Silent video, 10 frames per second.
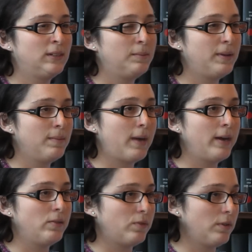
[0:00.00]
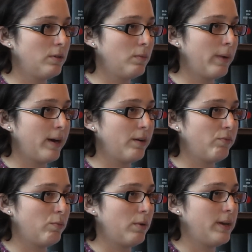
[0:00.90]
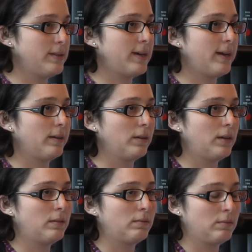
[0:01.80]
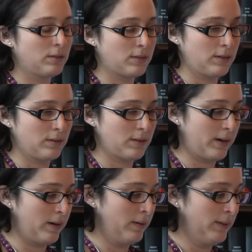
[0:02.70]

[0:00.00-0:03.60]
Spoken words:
being mindful and aware of what exactly the skills are